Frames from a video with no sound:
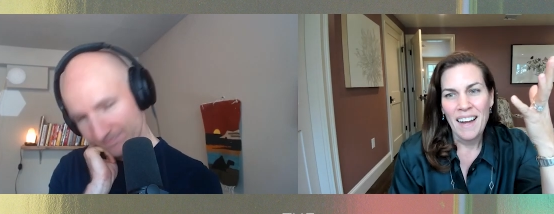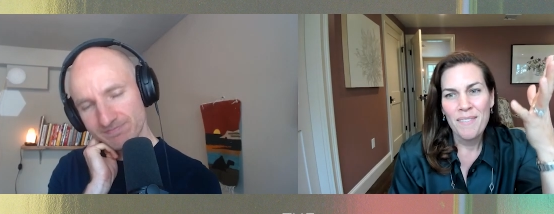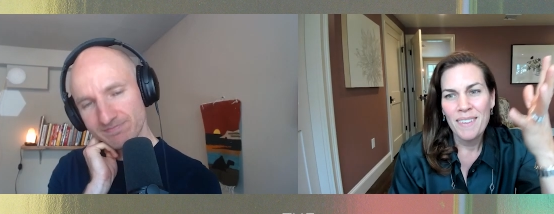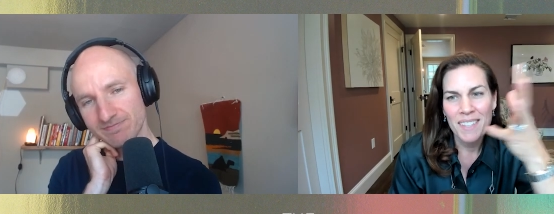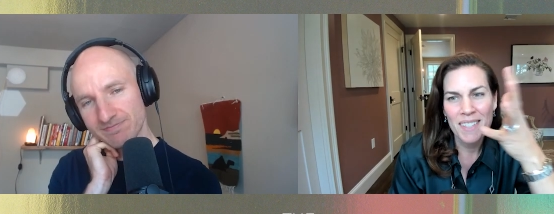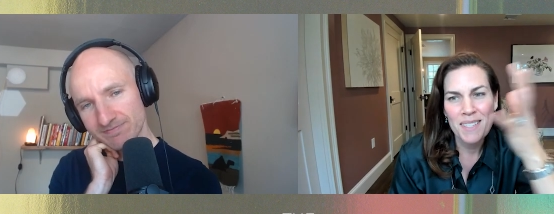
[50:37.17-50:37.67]
Speaker 1: I feel
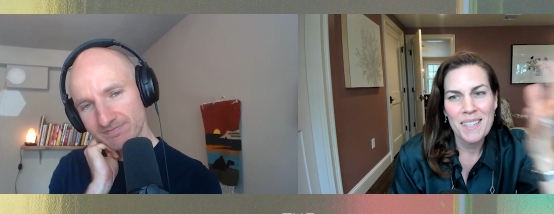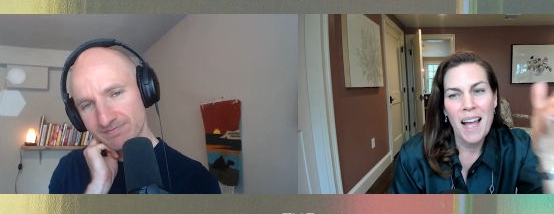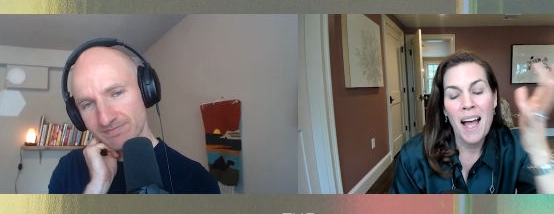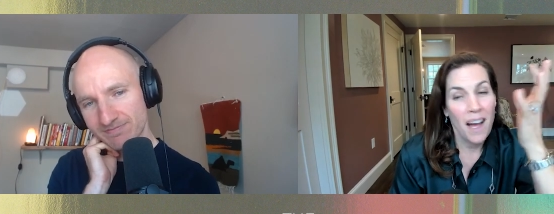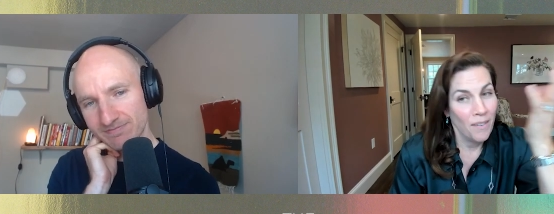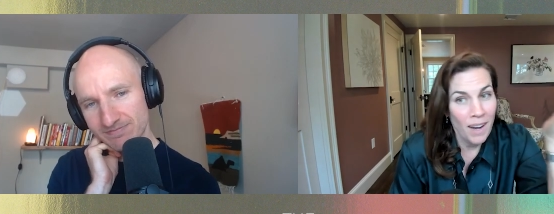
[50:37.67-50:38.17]
like this is
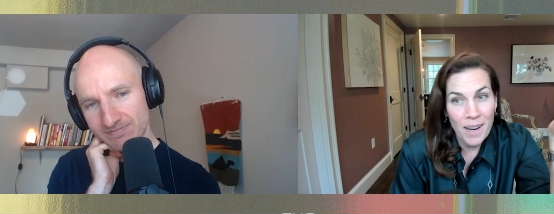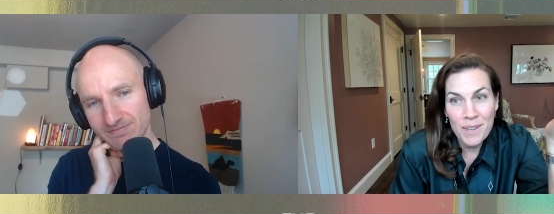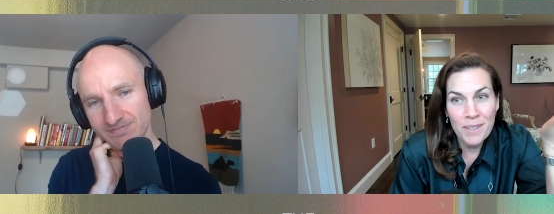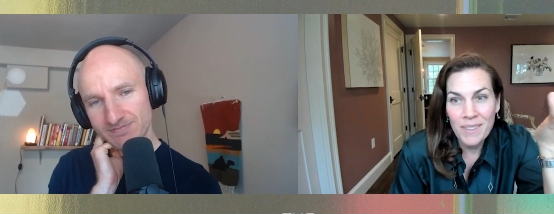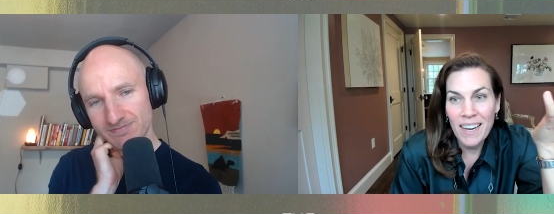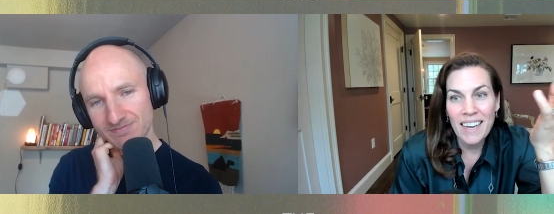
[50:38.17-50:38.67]
uh,
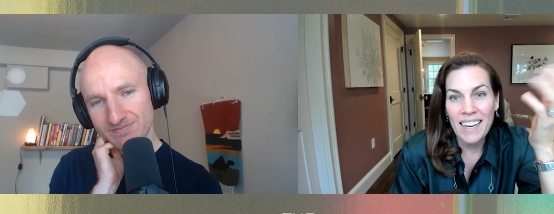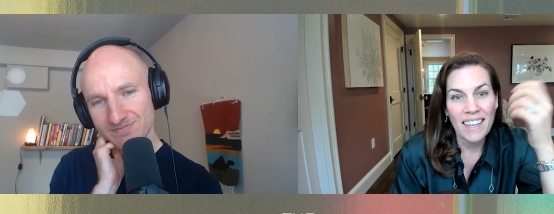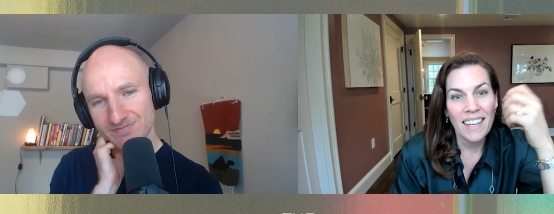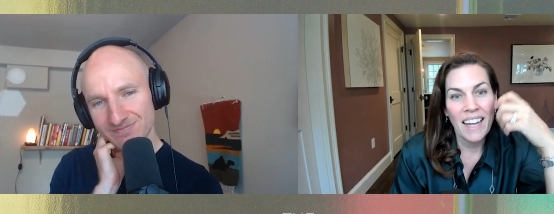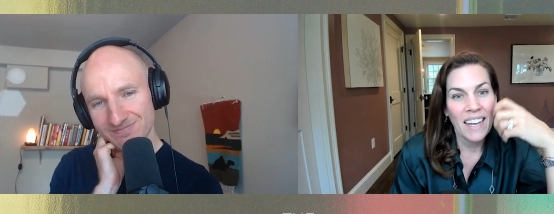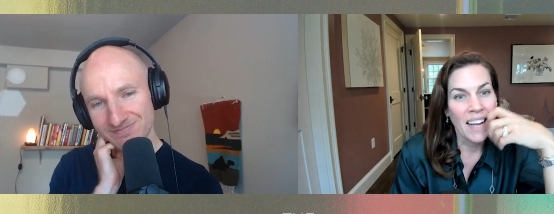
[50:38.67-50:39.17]
underrated.
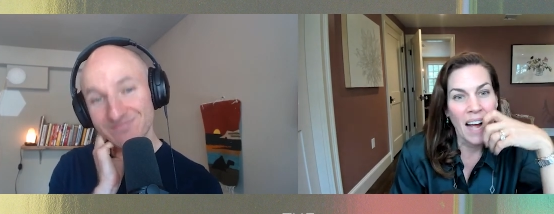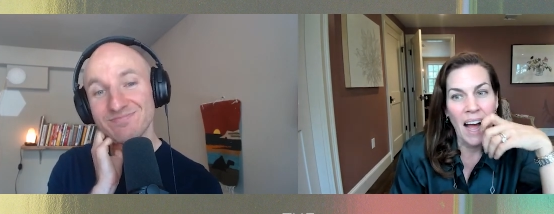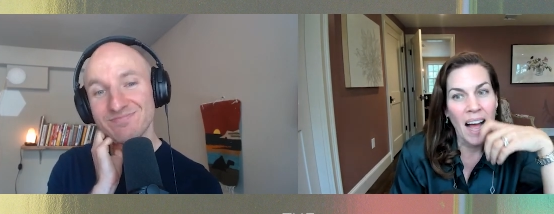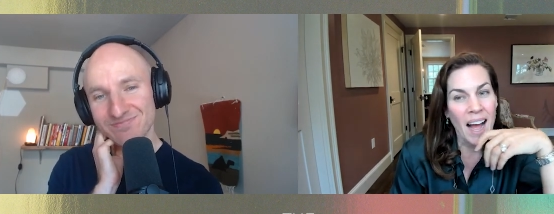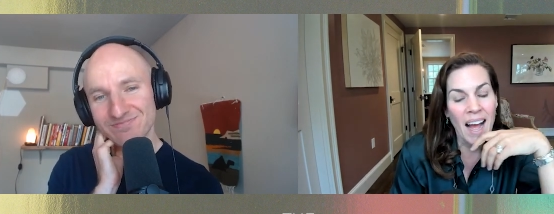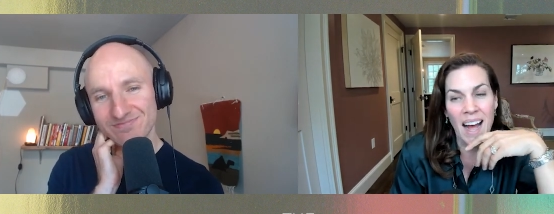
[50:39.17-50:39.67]
Like
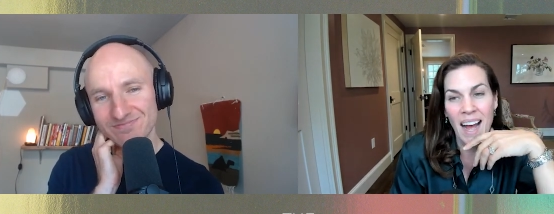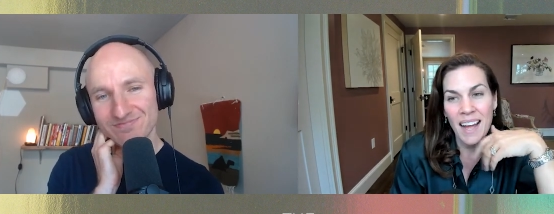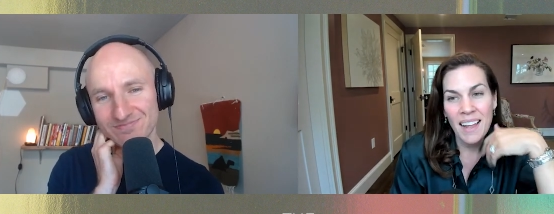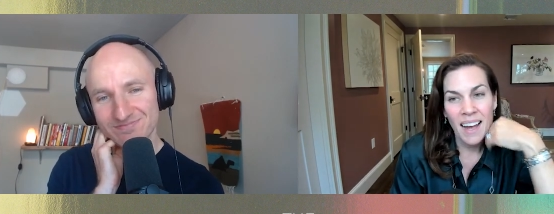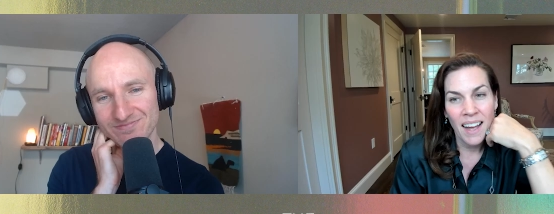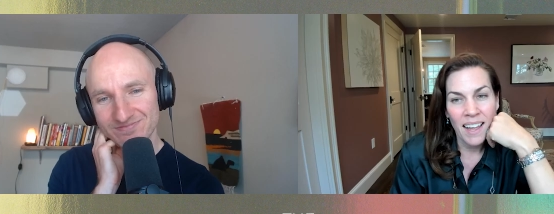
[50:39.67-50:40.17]
I, I,
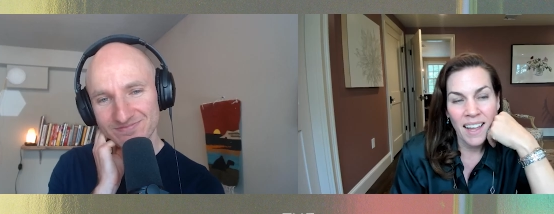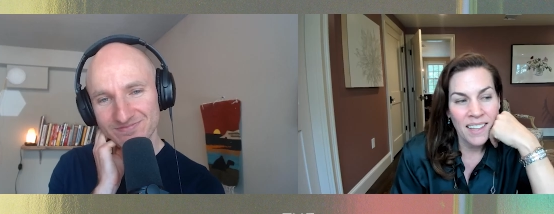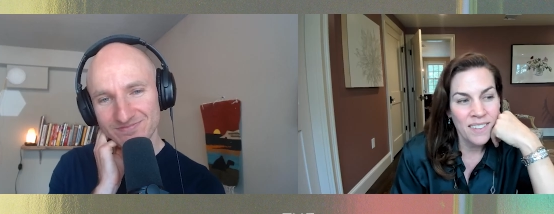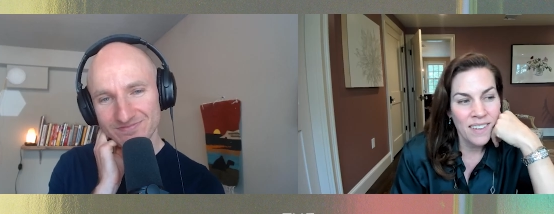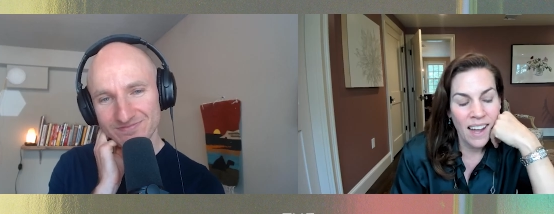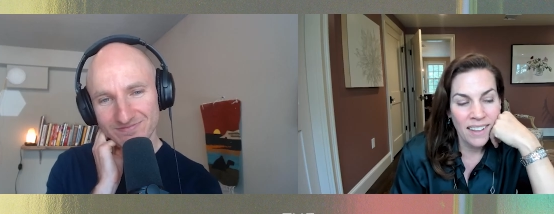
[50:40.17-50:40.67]
I, it's
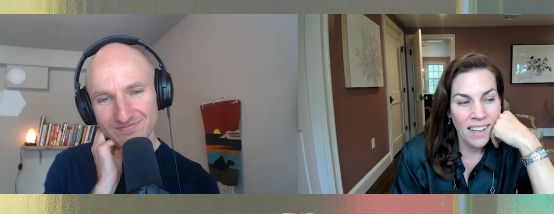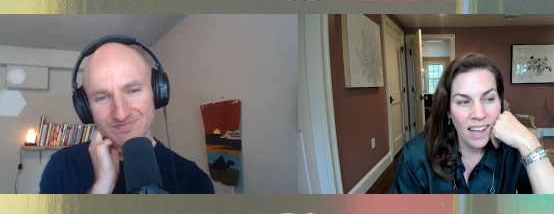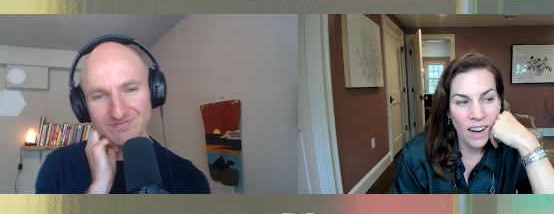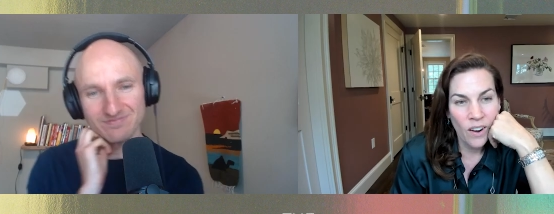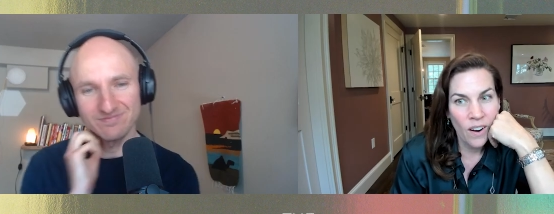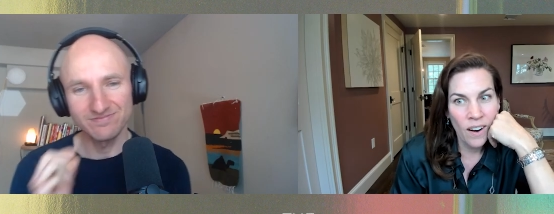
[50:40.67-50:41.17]
not that
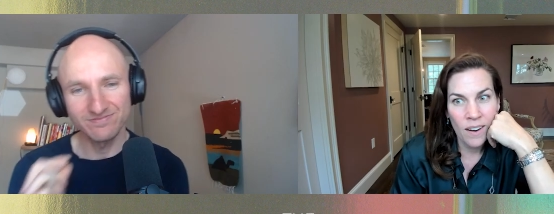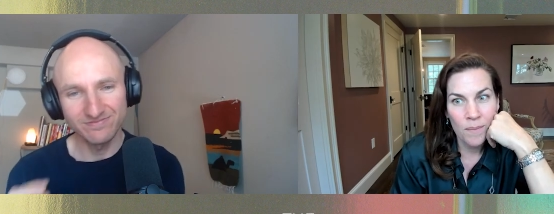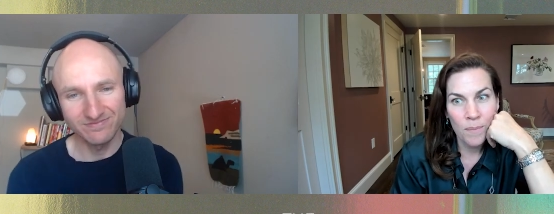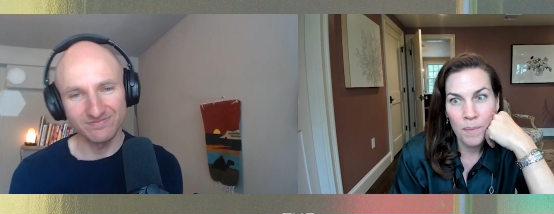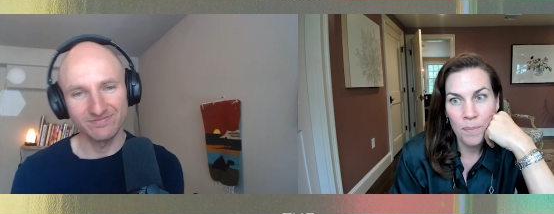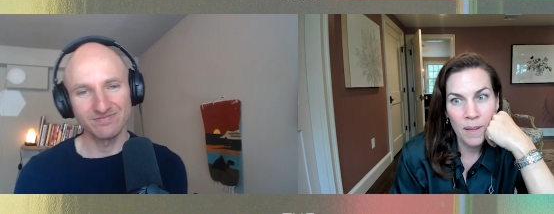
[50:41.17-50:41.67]
hard,
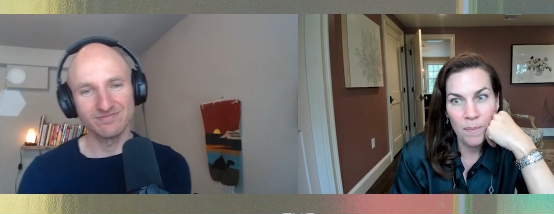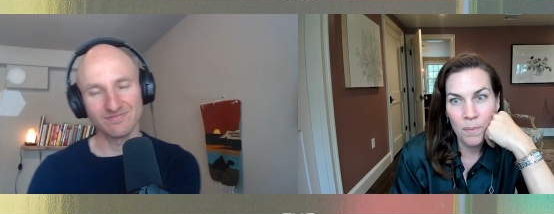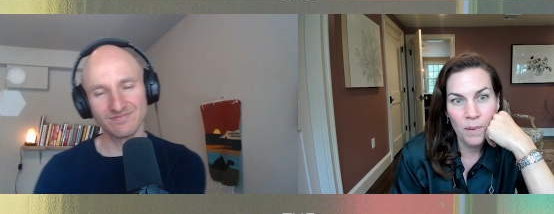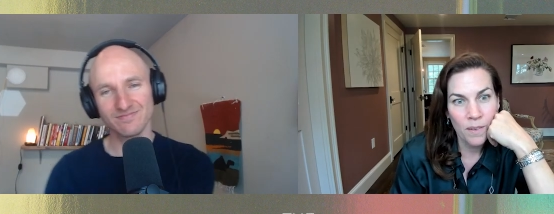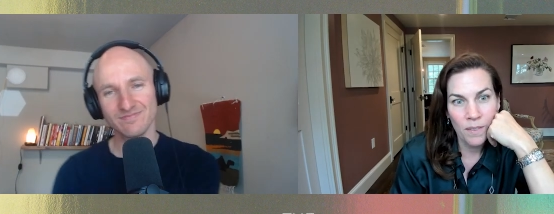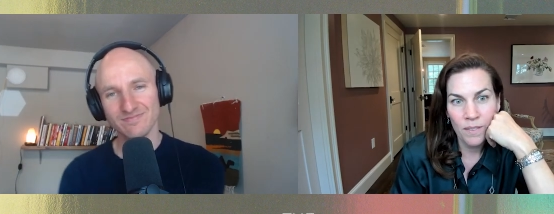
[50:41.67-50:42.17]
but
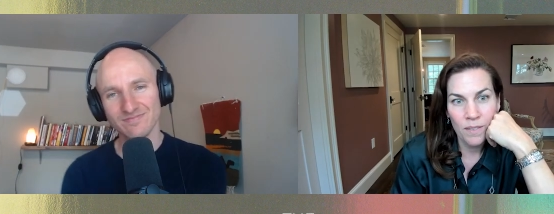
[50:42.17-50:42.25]
people